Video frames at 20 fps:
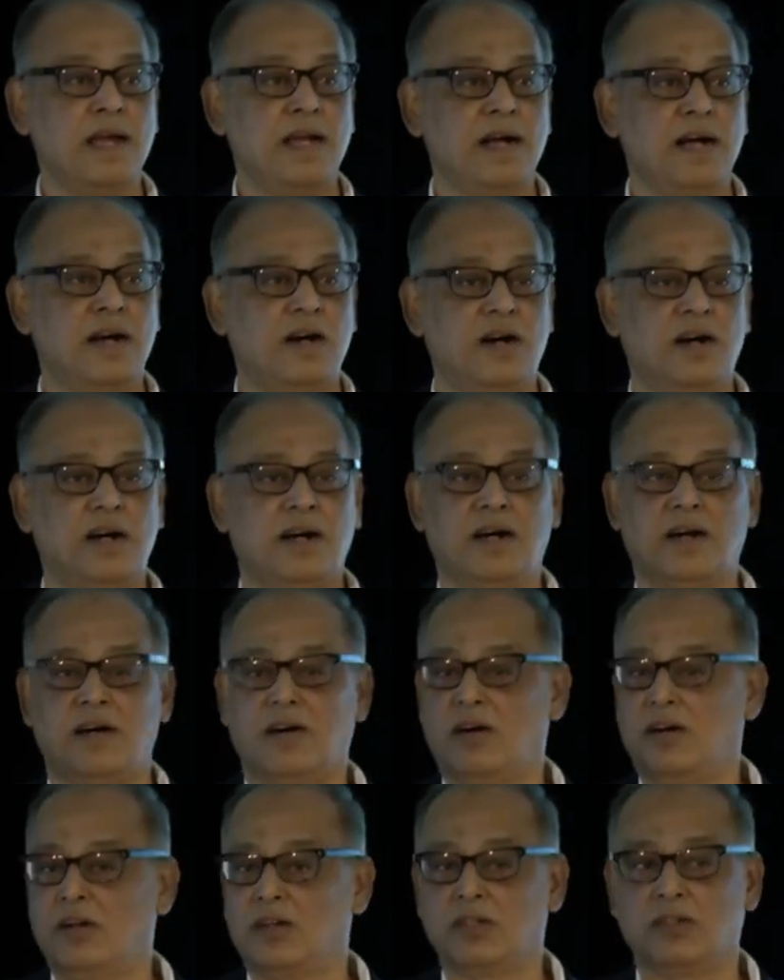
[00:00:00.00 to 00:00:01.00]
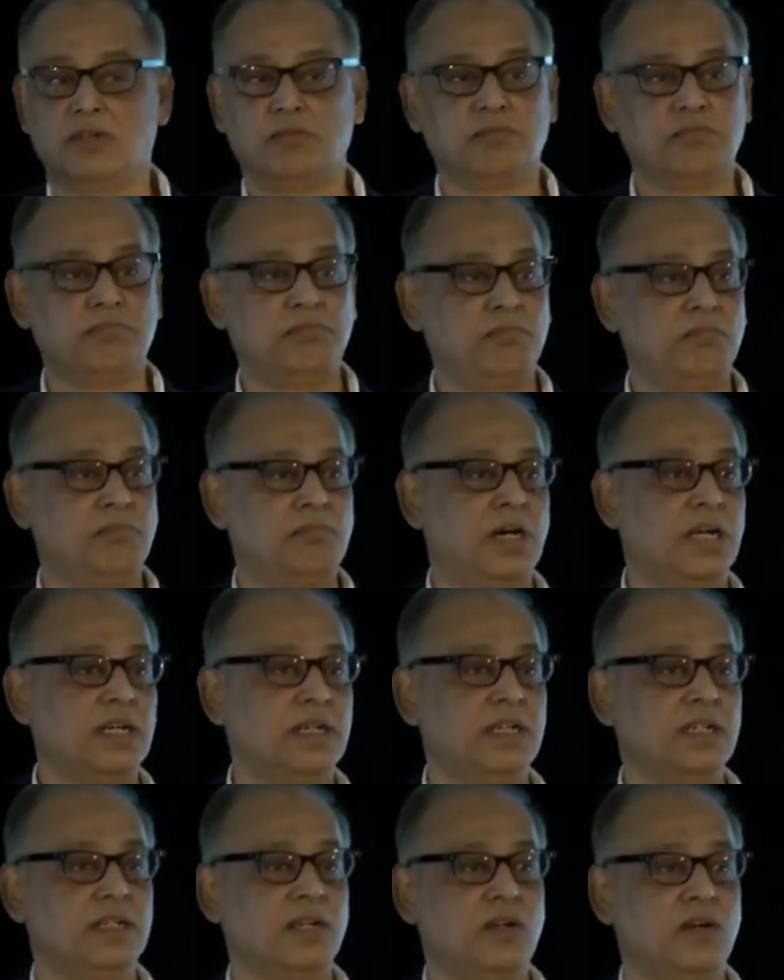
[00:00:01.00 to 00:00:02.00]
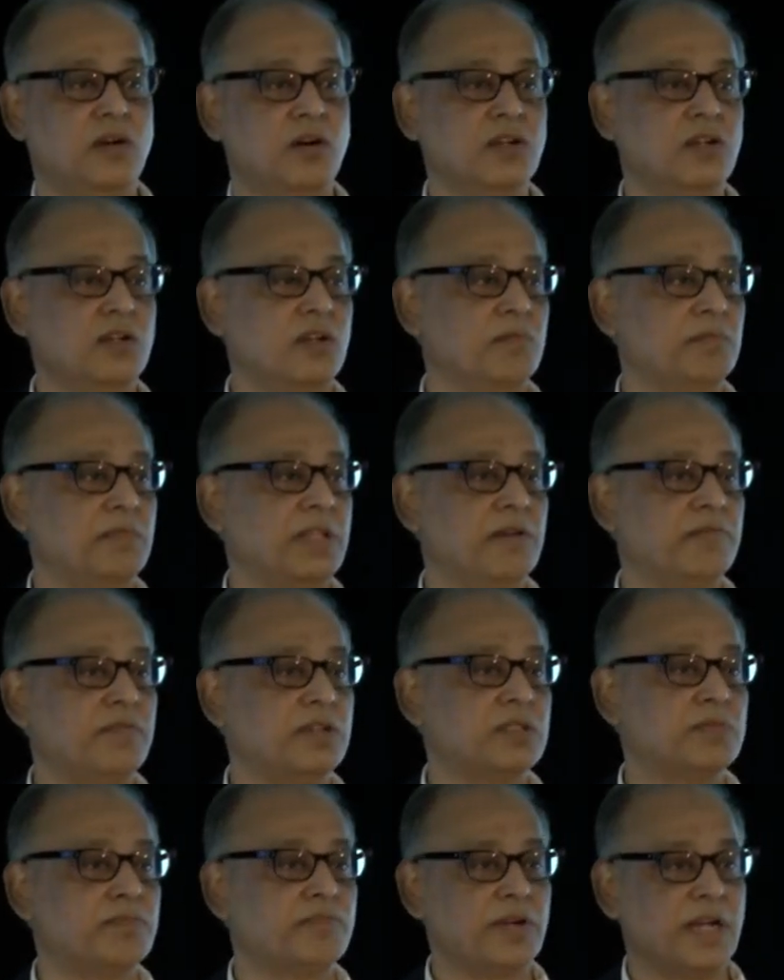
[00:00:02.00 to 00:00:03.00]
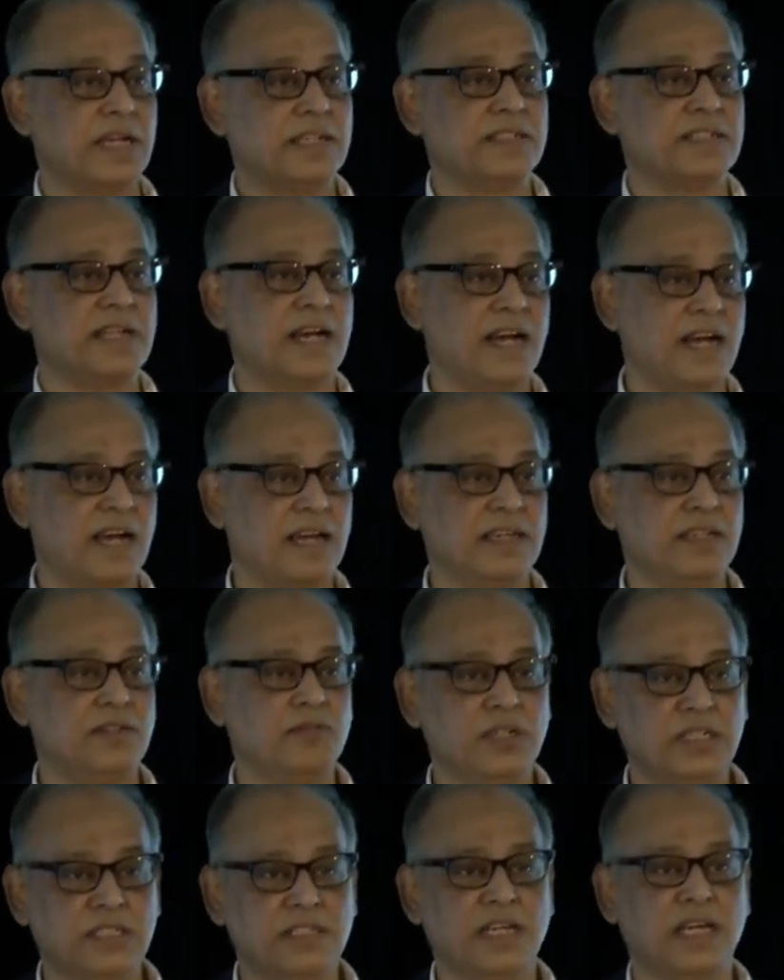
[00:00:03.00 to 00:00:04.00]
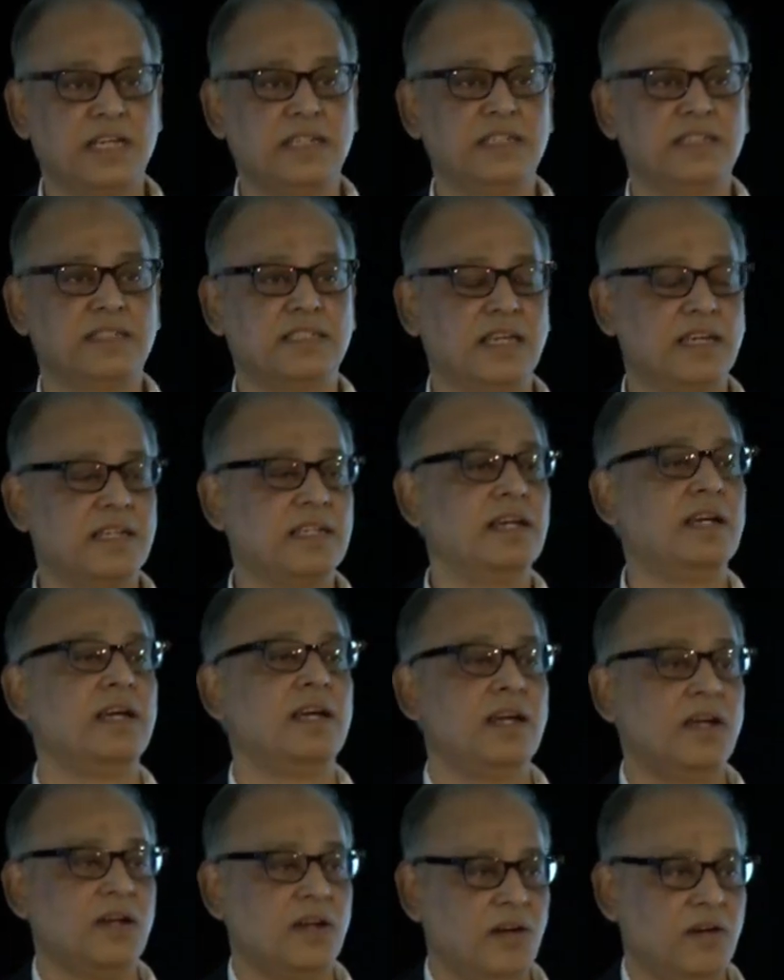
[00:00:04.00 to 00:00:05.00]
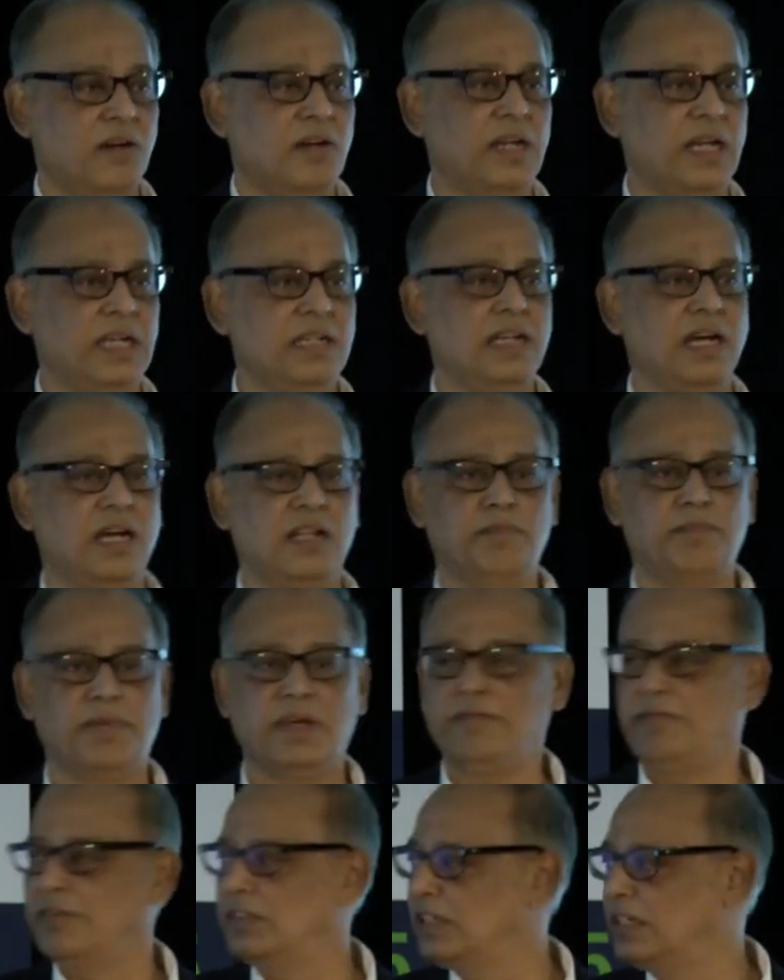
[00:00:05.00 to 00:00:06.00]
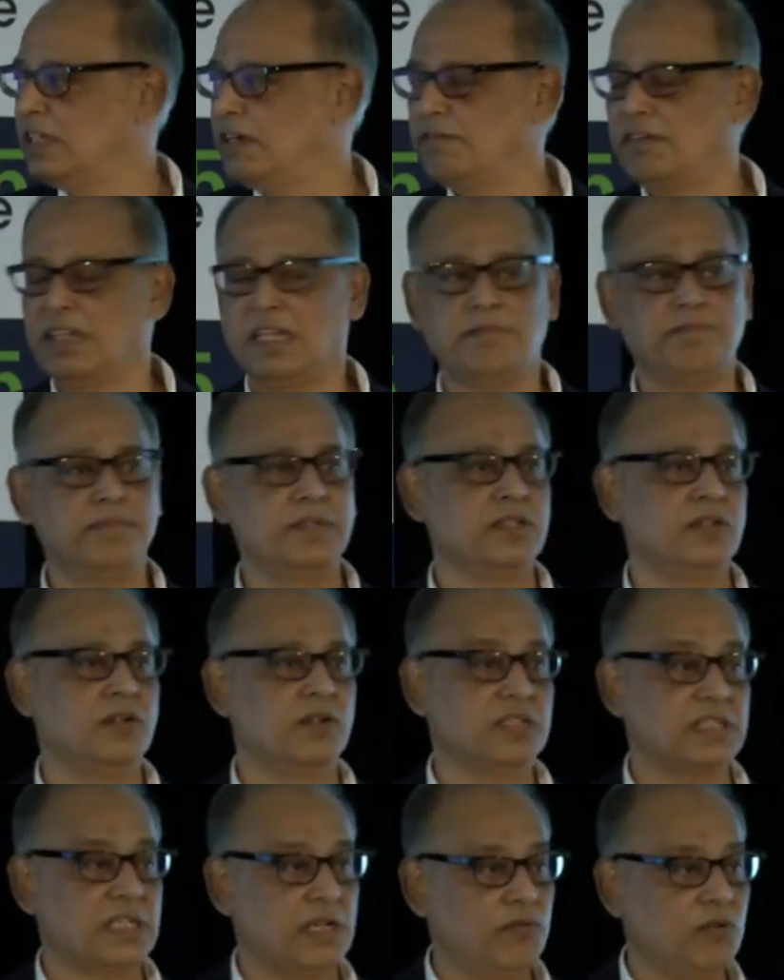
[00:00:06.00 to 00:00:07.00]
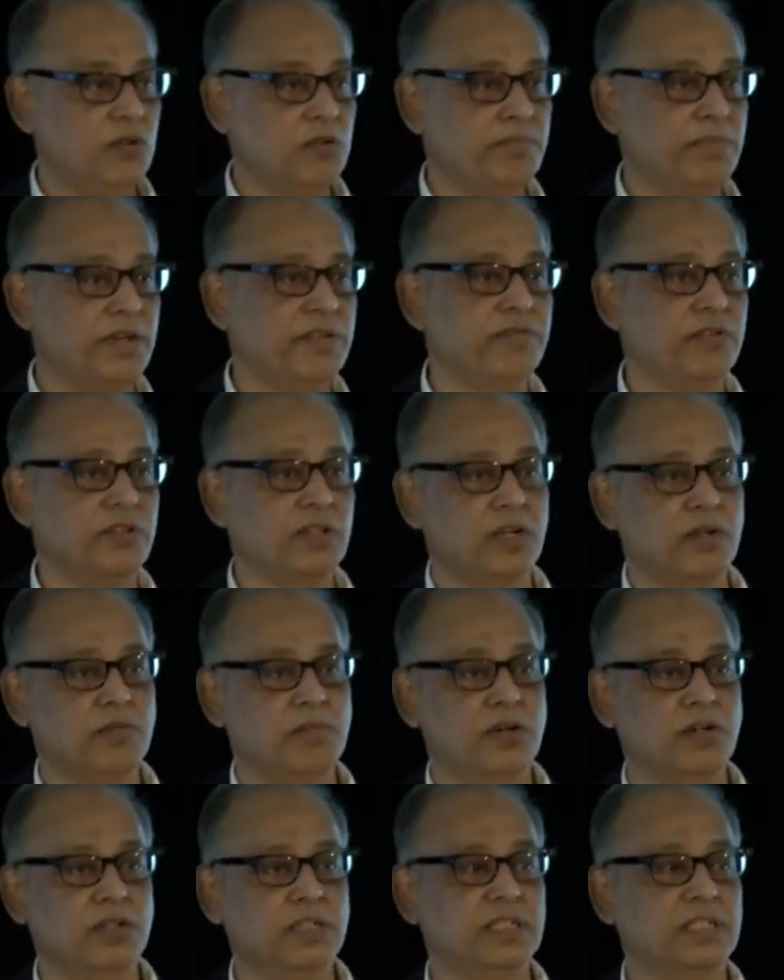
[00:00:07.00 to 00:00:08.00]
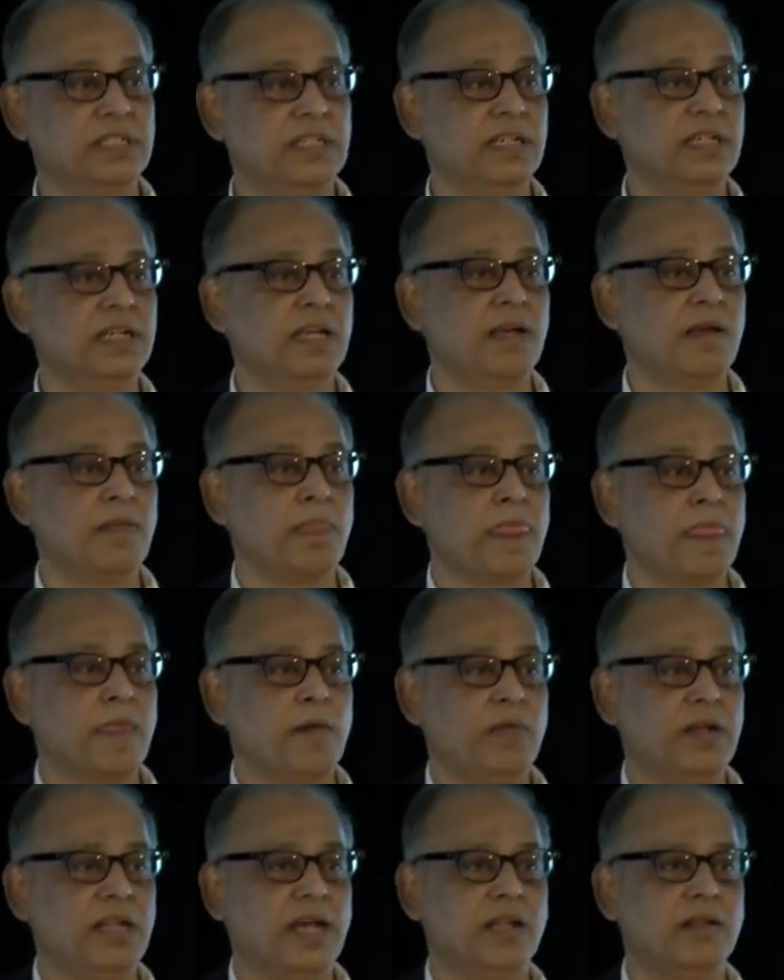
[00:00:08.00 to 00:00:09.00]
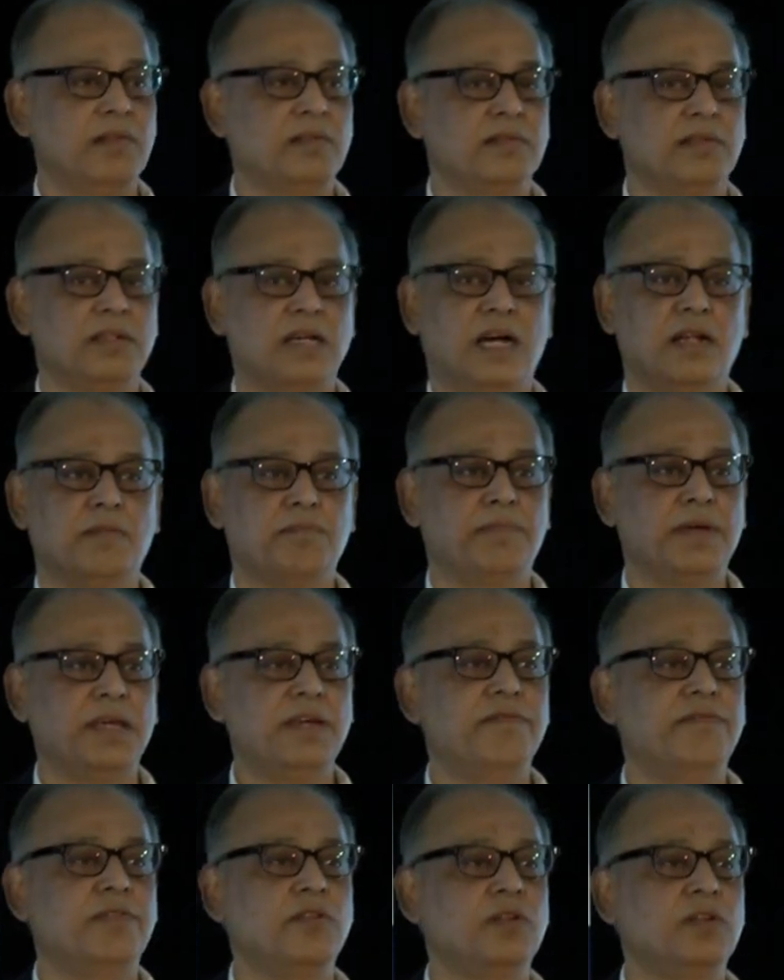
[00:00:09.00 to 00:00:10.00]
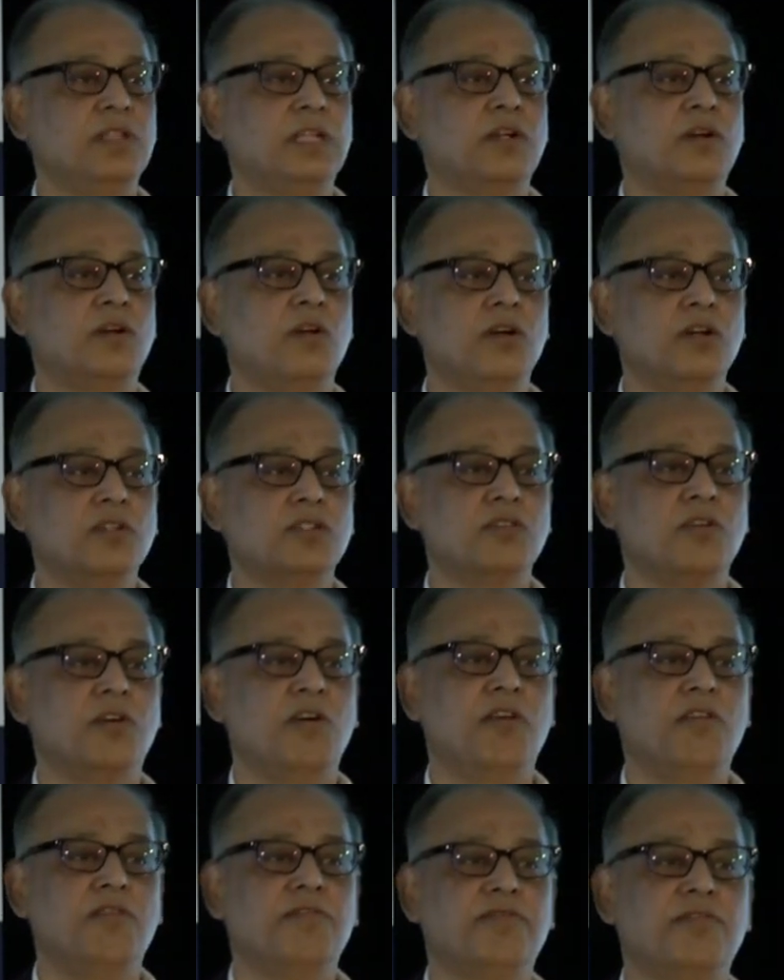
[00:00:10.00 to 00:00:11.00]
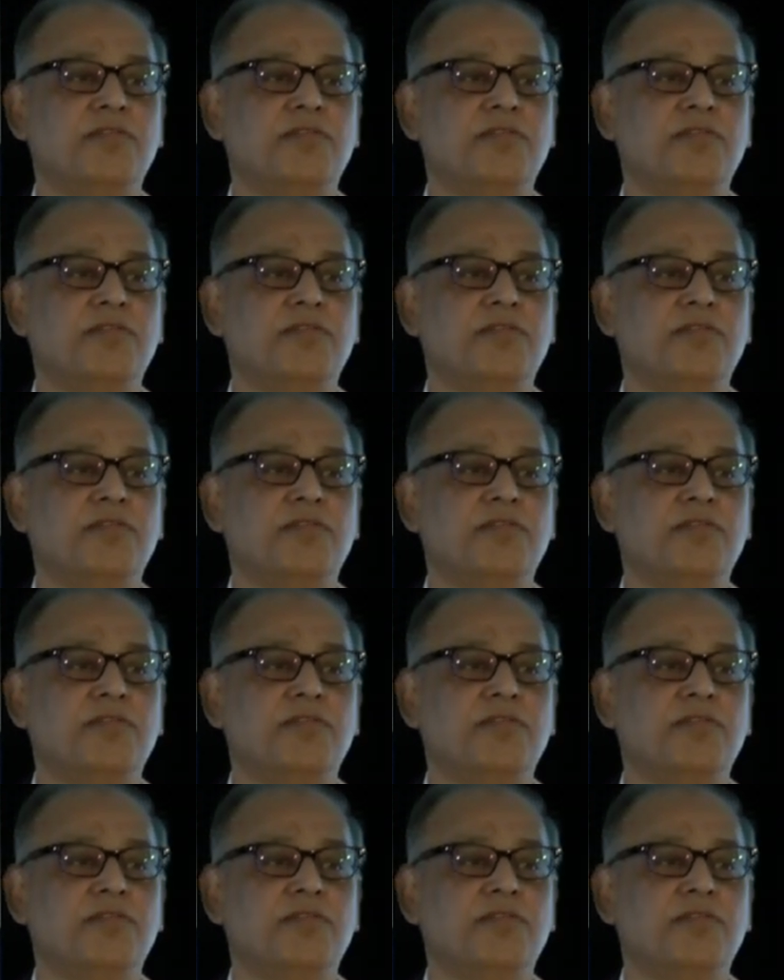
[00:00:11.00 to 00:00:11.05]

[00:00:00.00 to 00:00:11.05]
or market a condom that was priced high, USAID said, all right, I'll pay for the development cost. I won't pay for the commodity, but I'll pay for the cost of